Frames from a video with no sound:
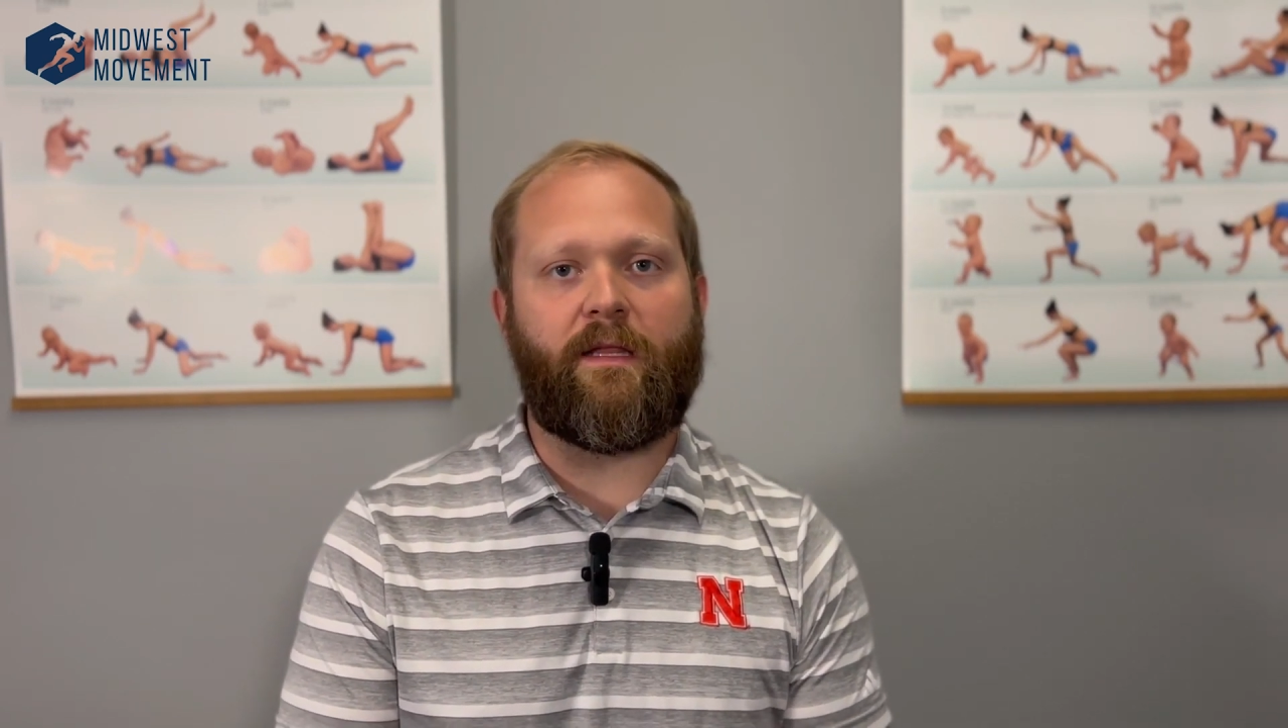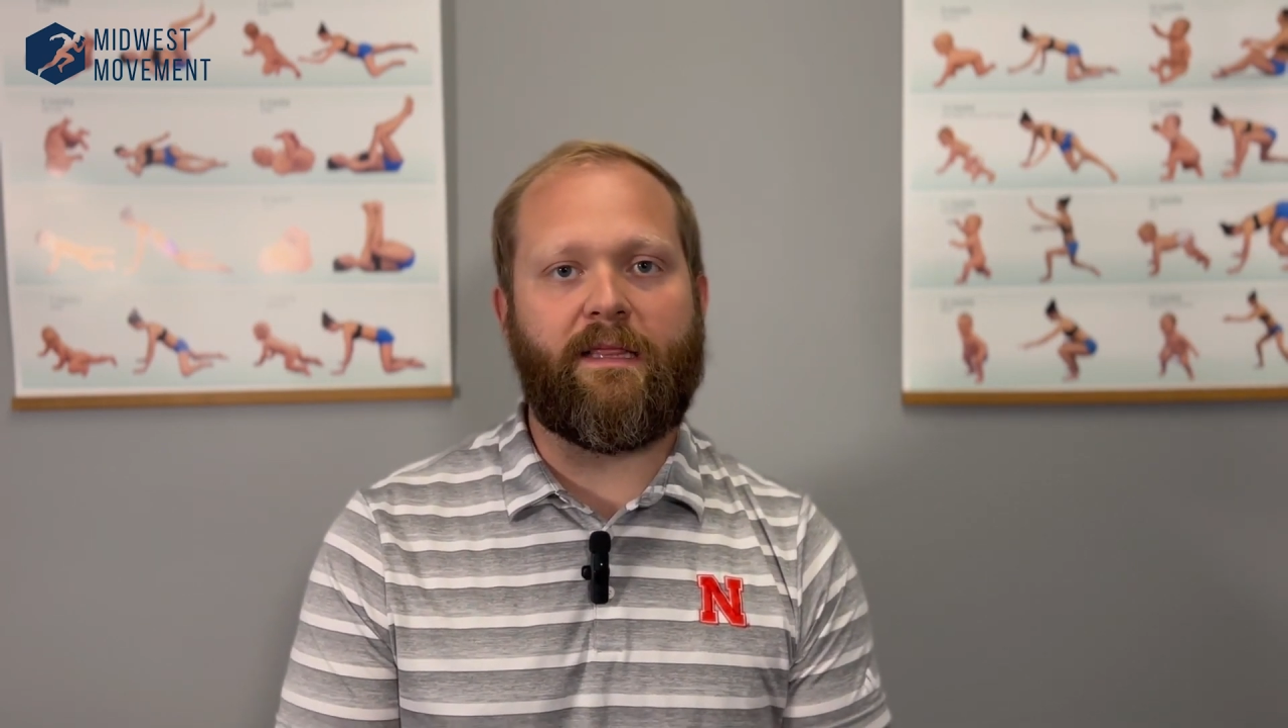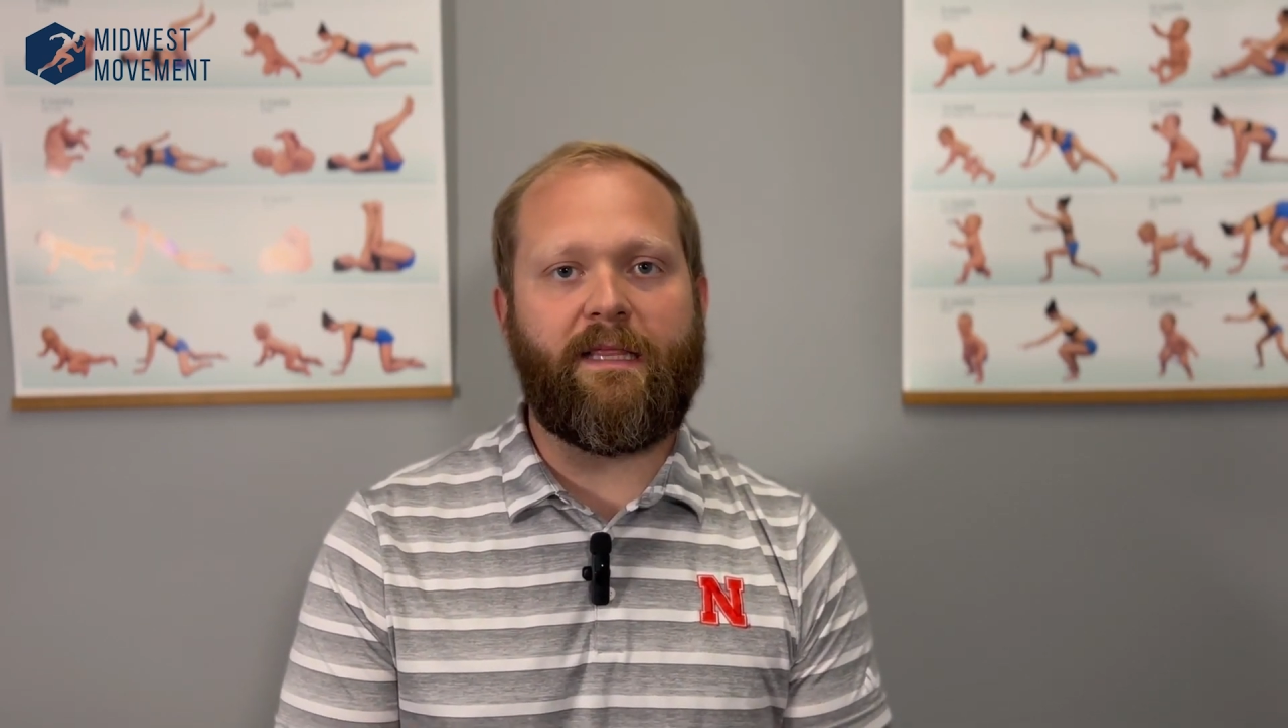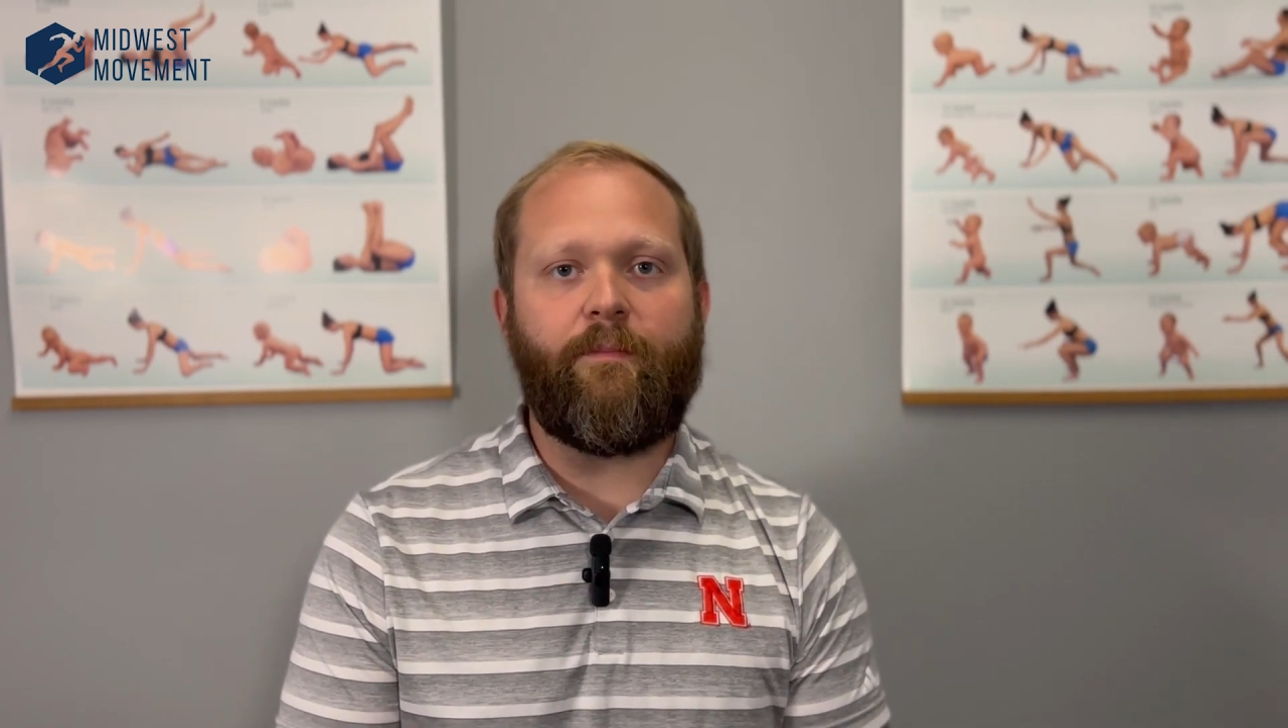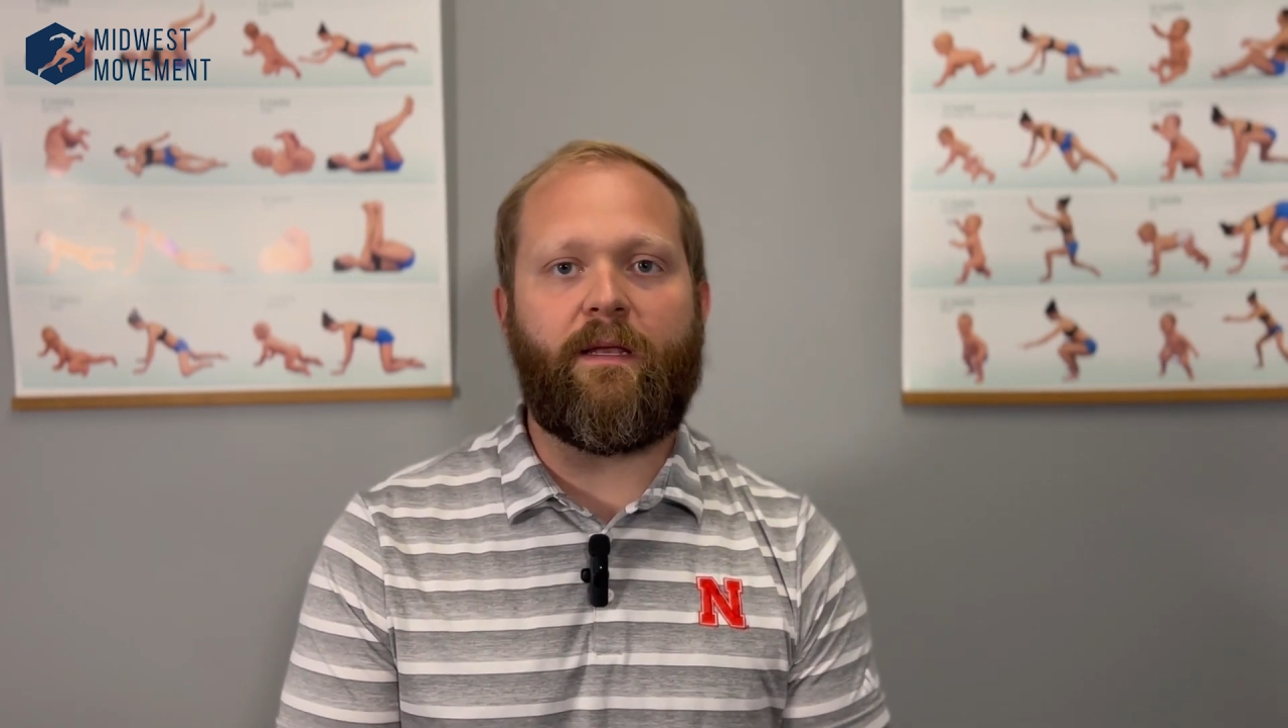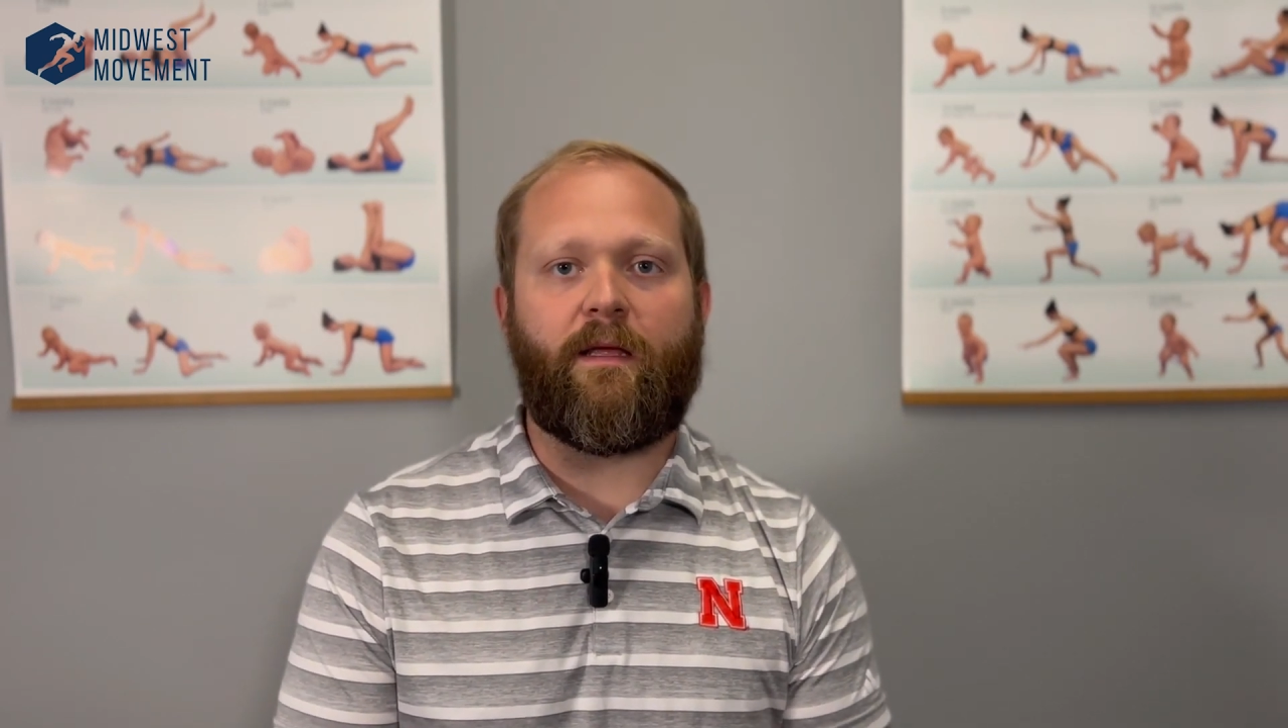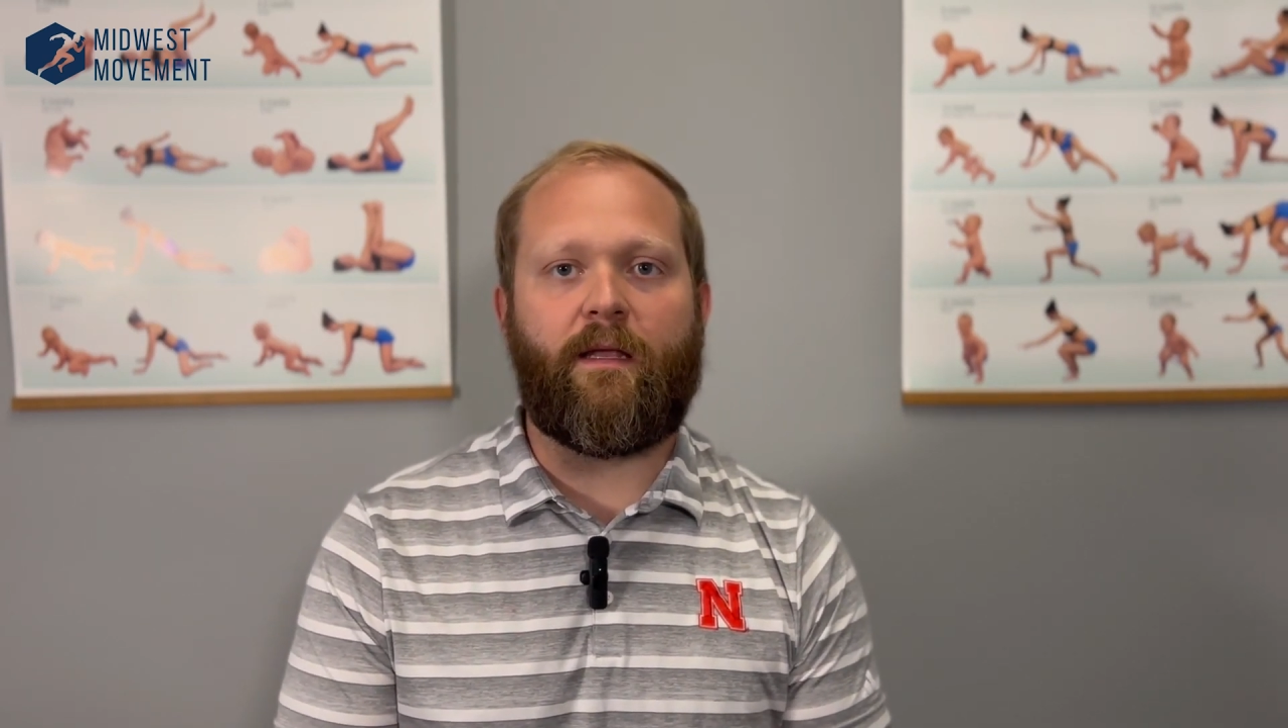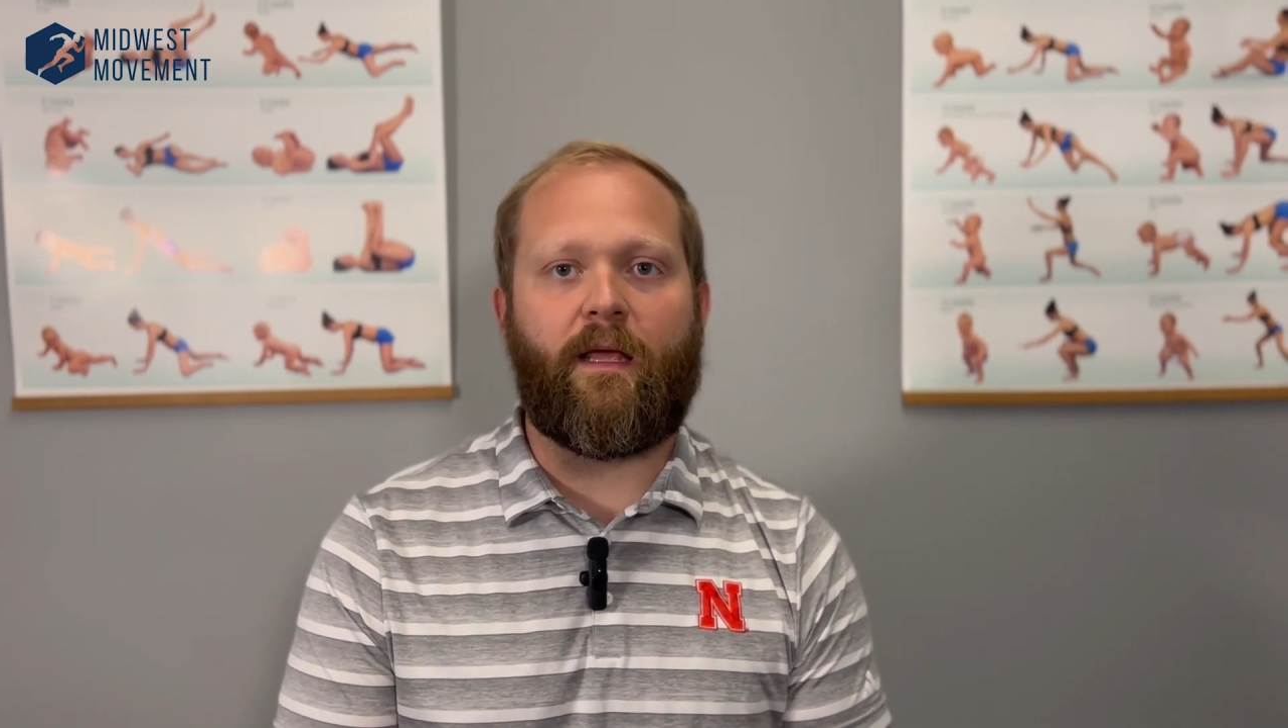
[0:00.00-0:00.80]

limited